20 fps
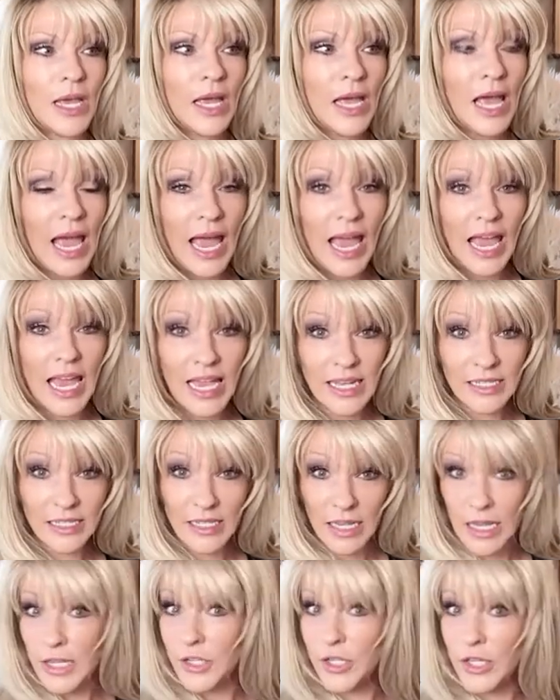And
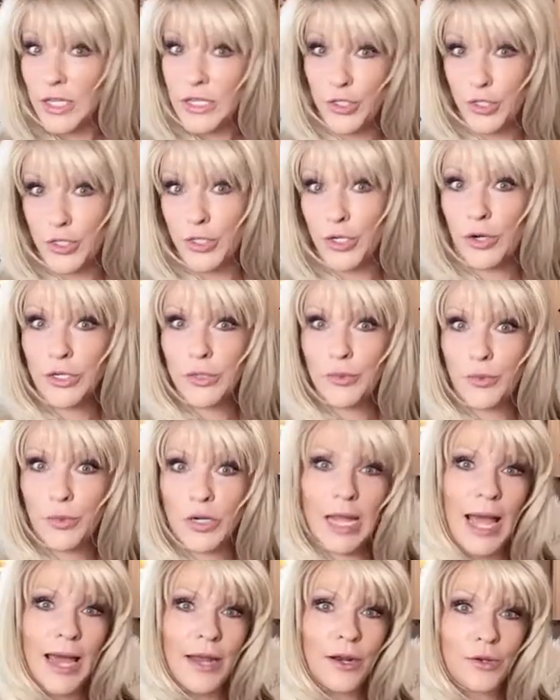it started work.
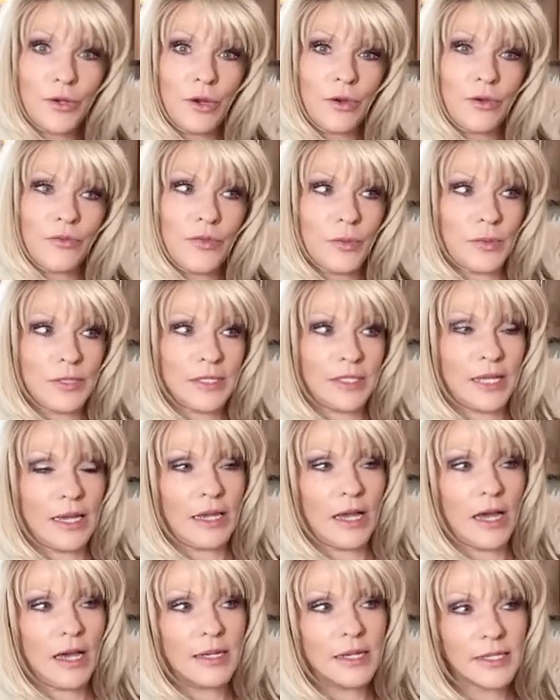I don't know if it was
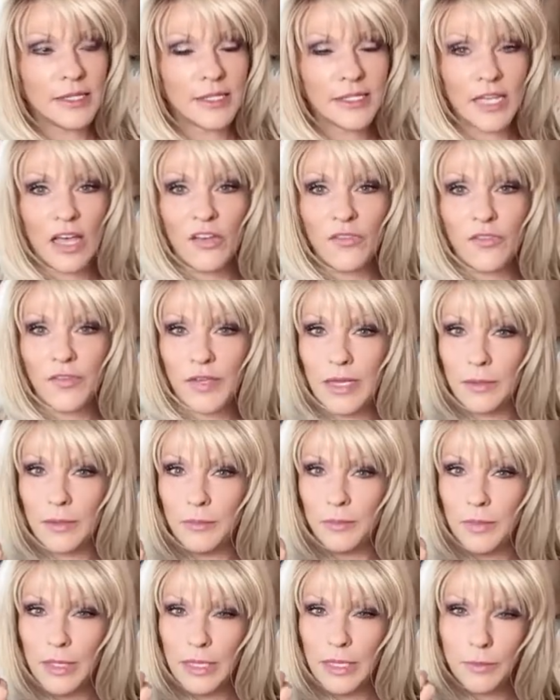like
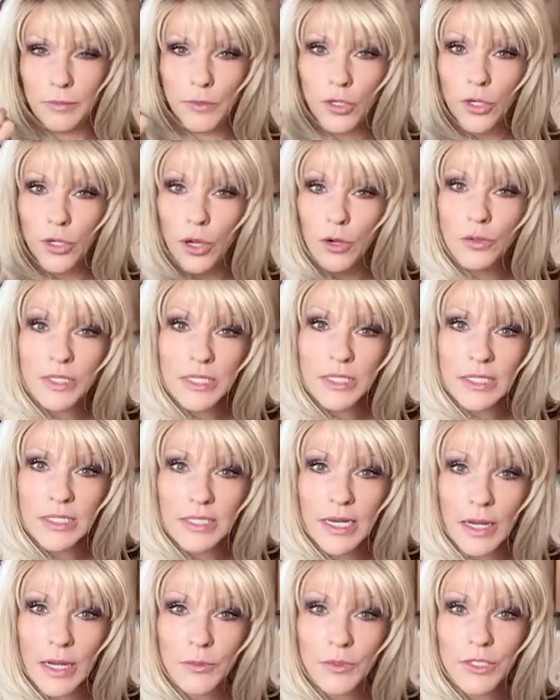self-hypnosis that
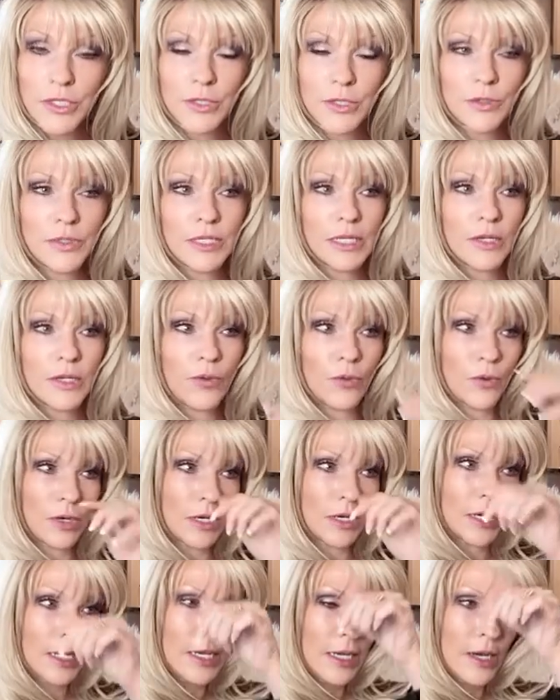I was using
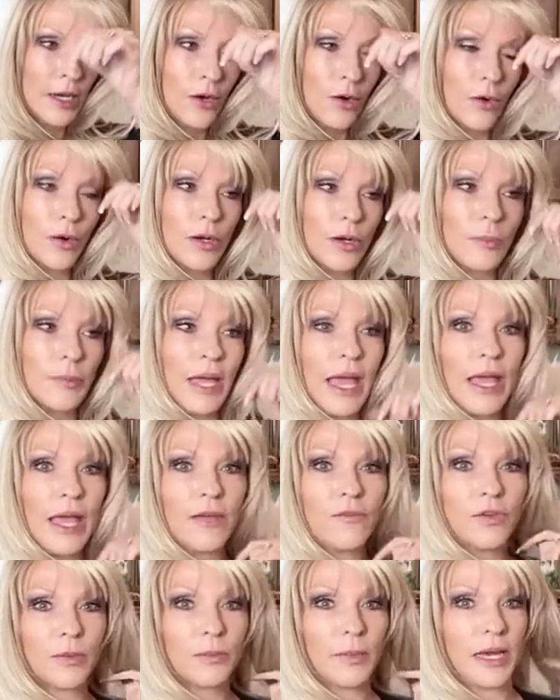or
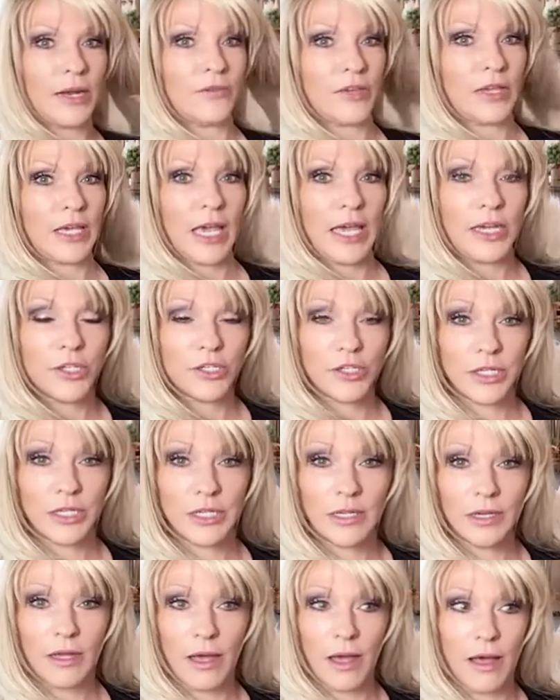behavior
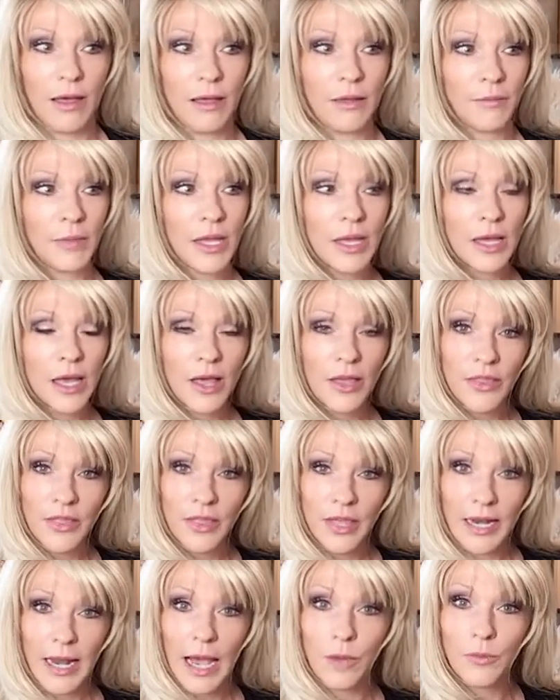modification
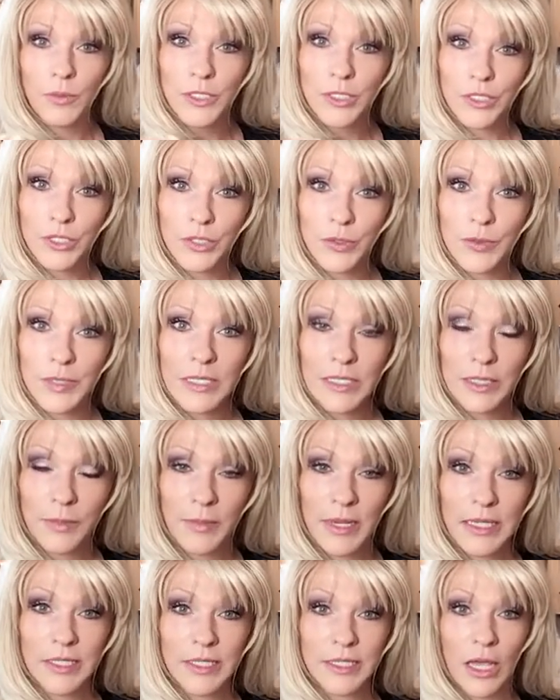that I was doing to
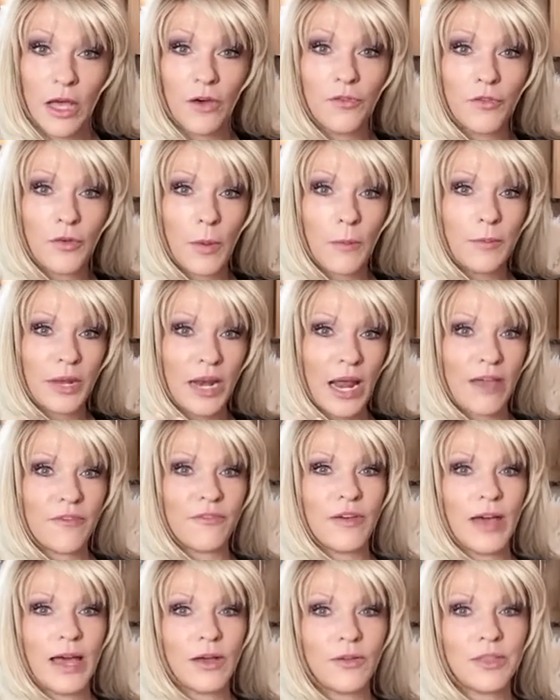myself. But I
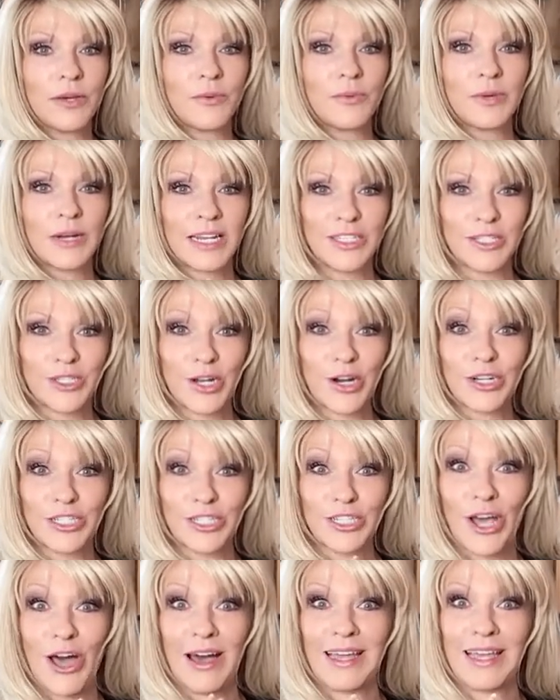found that when I started
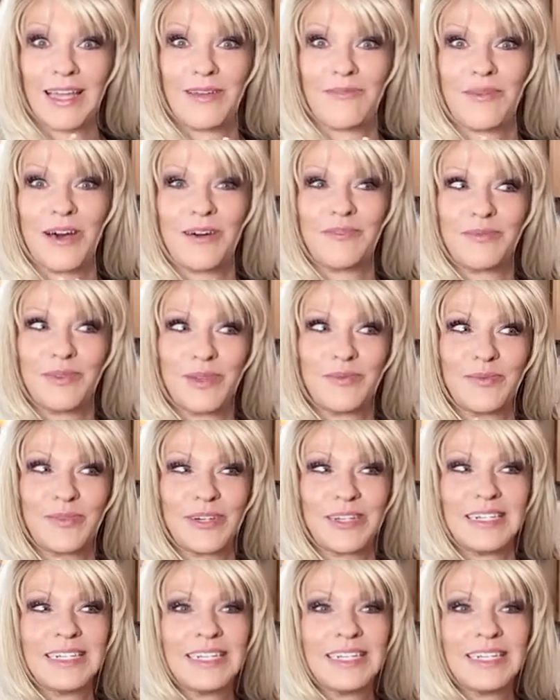talking about people,